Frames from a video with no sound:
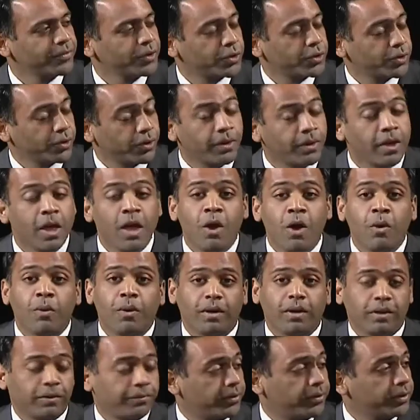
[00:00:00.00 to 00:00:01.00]
Sure.
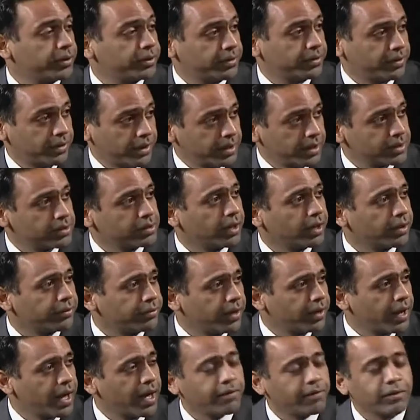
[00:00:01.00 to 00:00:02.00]
Well, first, thanks a lot
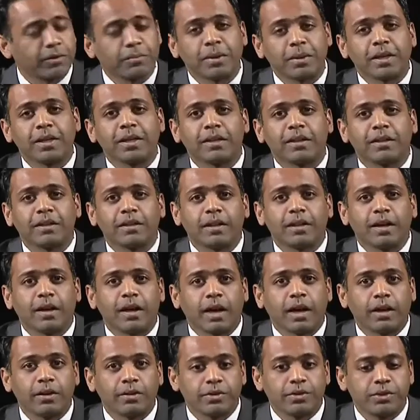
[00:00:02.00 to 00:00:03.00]
for having me. And uh,
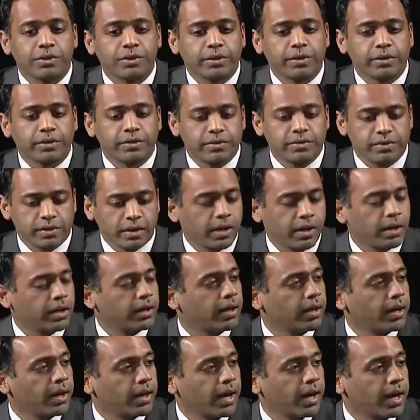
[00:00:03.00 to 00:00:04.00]
I should say,
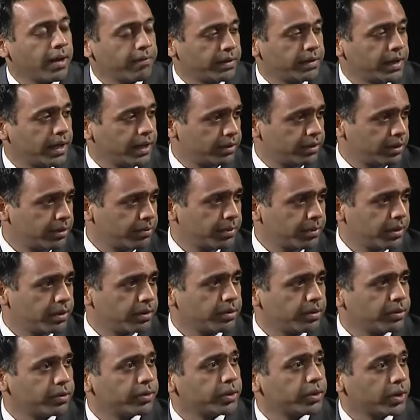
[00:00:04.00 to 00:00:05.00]
uh, I have an 18
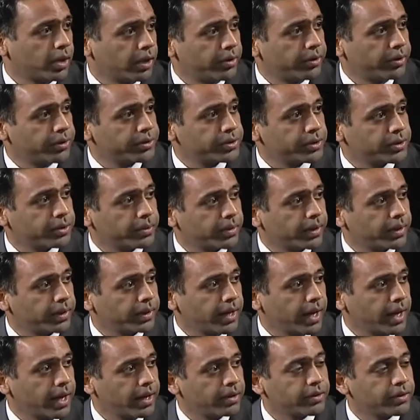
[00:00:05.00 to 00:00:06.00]
month old daughter, so I
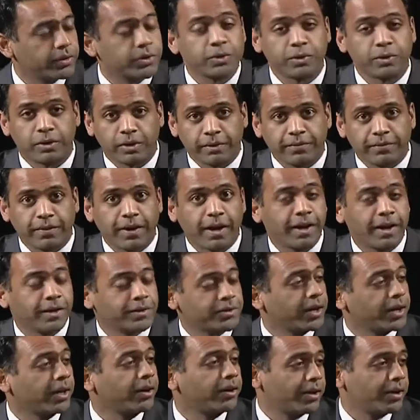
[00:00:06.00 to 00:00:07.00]
can certify
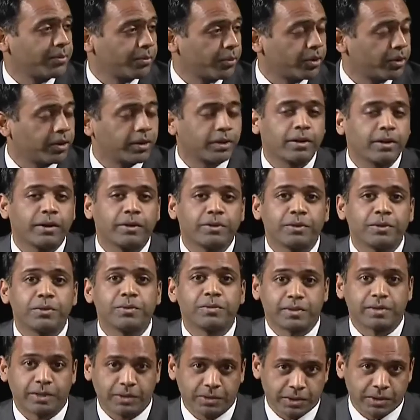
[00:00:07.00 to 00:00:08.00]
Saturday morning
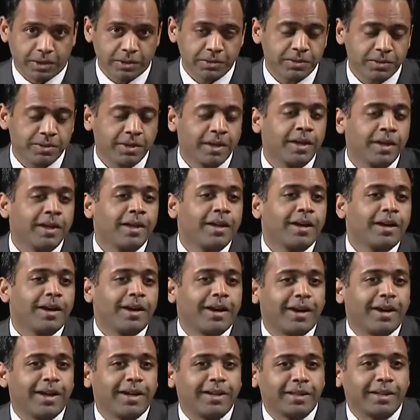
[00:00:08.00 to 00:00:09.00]
cartoons exist.
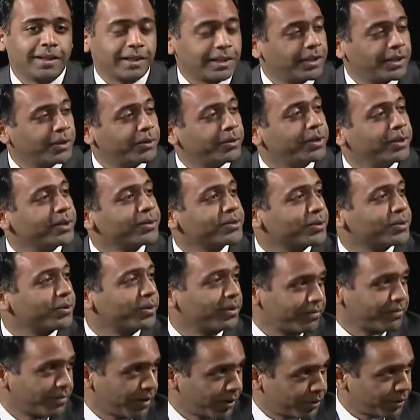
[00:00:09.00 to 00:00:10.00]
Uh, Nickelodeon's
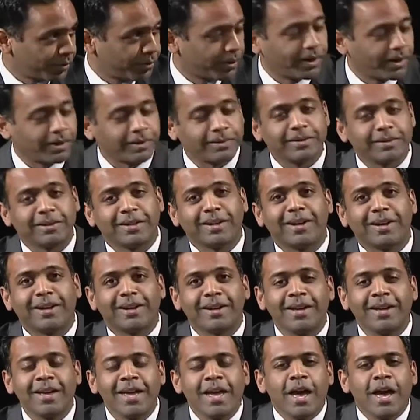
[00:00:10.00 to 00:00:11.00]
doing very well. Right.
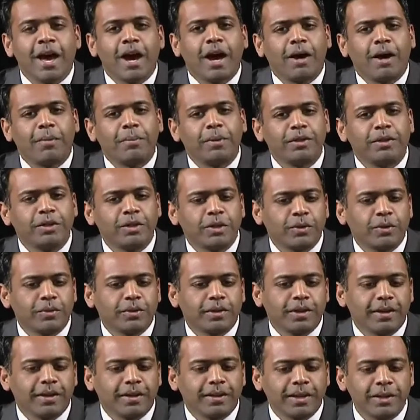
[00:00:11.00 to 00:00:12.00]
Uh, uh, but you know,
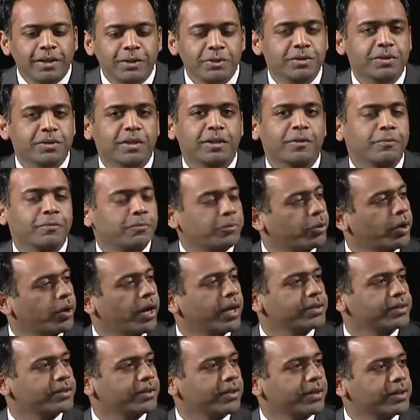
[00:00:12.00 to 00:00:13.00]
the legislative
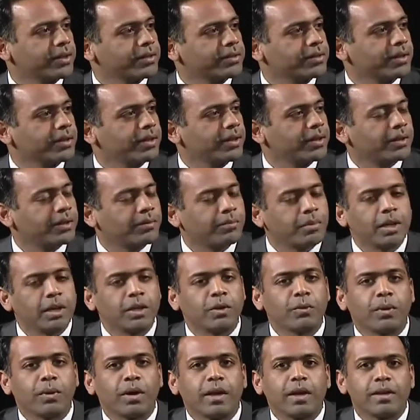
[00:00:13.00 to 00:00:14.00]
process, in
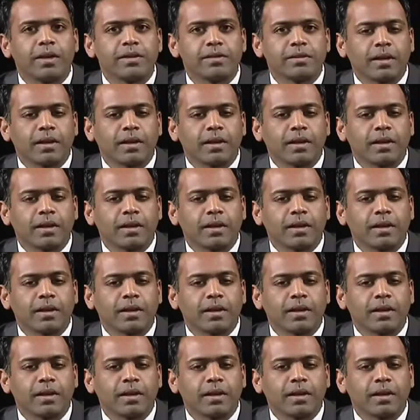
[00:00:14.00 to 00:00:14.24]
many ways,